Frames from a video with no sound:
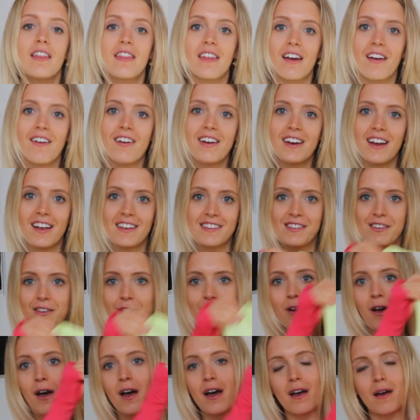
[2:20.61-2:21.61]
They're a
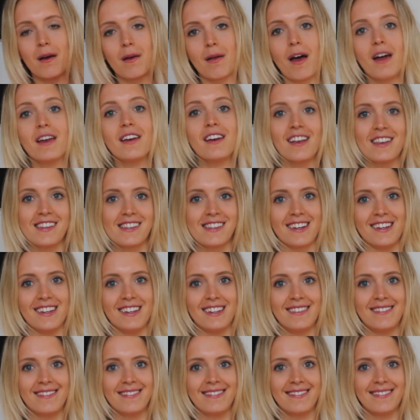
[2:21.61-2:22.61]

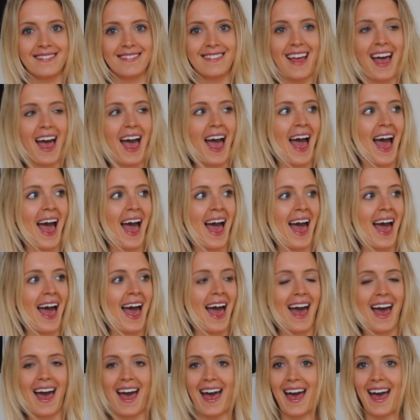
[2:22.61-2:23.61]
nuzzle.
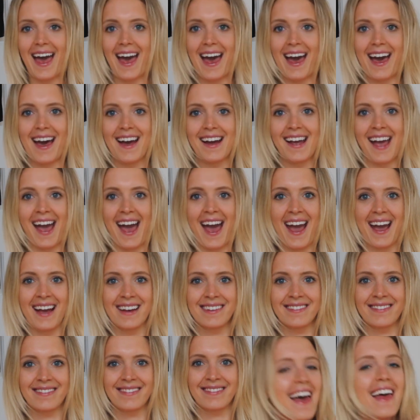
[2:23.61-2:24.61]

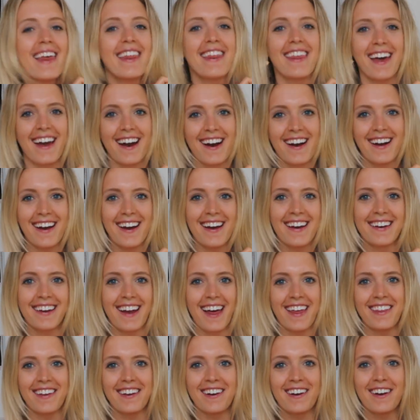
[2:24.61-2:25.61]
Okay. They're
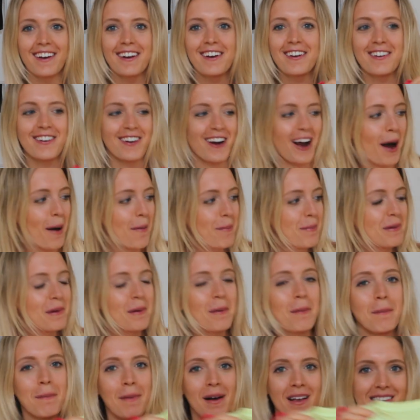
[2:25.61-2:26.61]
another
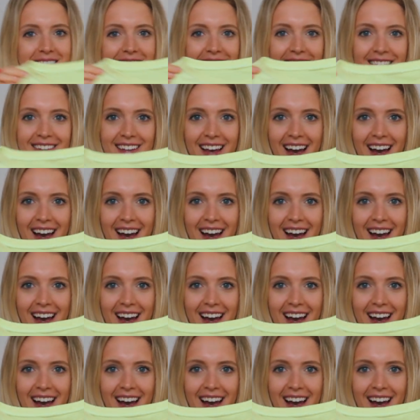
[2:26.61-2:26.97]
cropped muscle